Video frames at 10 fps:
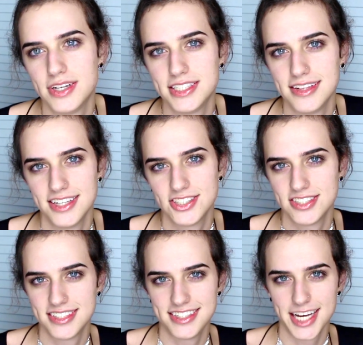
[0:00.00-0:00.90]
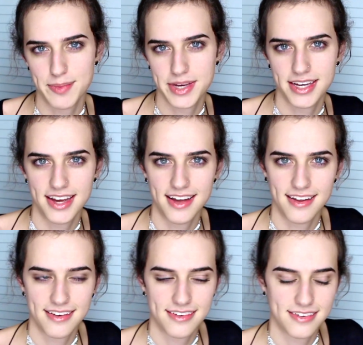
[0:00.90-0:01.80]
and delicious and yummy
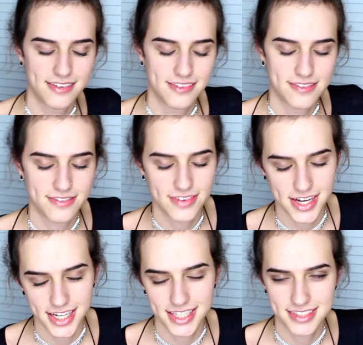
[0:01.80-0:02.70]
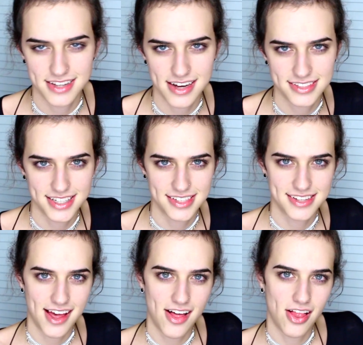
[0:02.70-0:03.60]
and fucking sexy as
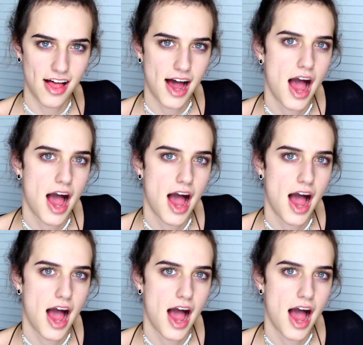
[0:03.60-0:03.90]
hell.